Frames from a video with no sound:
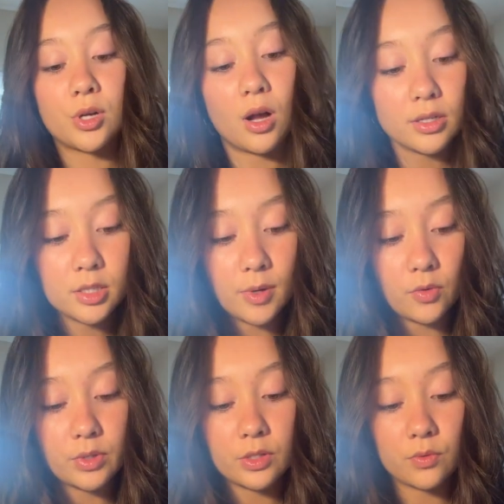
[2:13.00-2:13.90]
talked
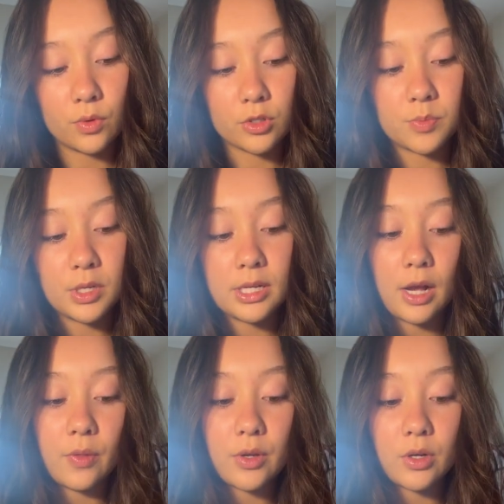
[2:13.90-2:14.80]
about reinforcement.
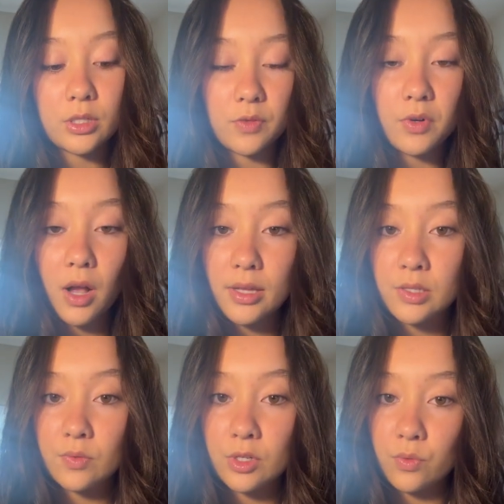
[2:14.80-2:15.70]
Now there are different
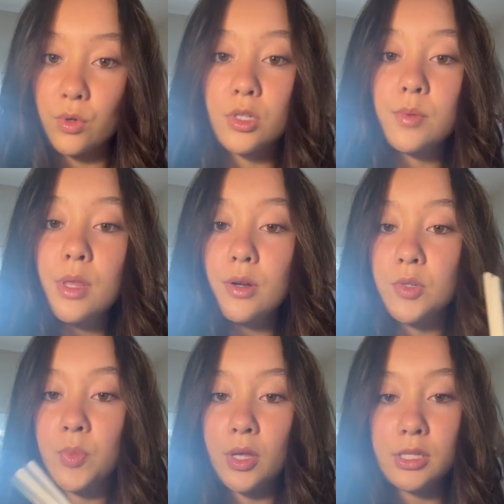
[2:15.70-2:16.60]
kinds of reinforcement.
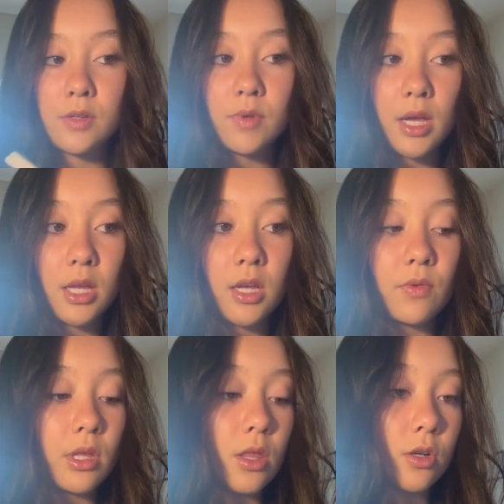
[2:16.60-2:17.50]
There's positive,
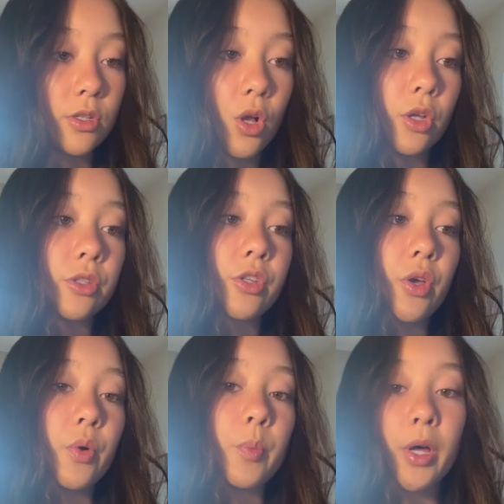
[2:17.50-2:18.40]
negative, and then there's
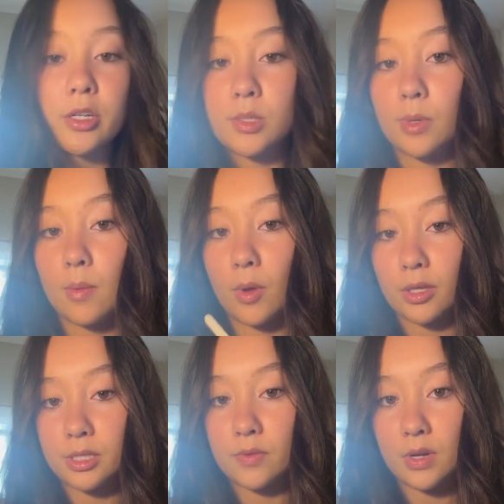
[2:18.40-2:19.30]
also punishment,
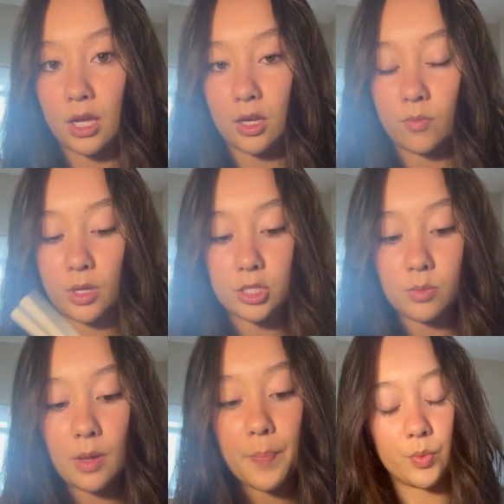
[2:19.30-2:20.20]
positive and negative punishment.